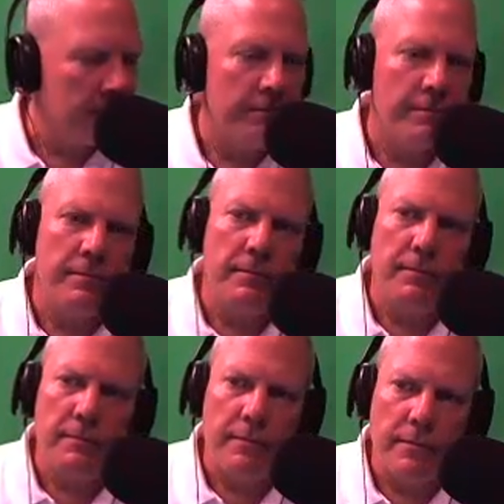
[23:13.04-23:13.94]

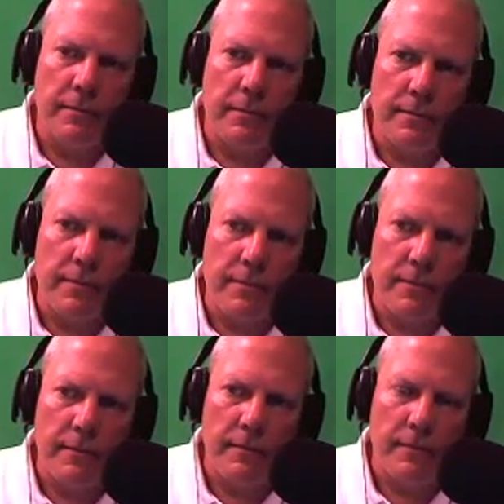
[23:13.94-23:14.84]

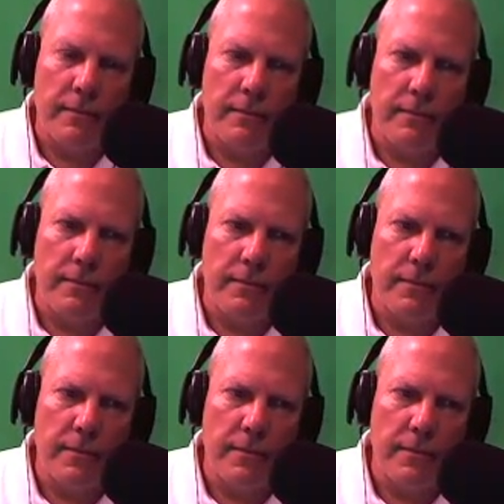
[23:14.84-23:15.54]
(silence)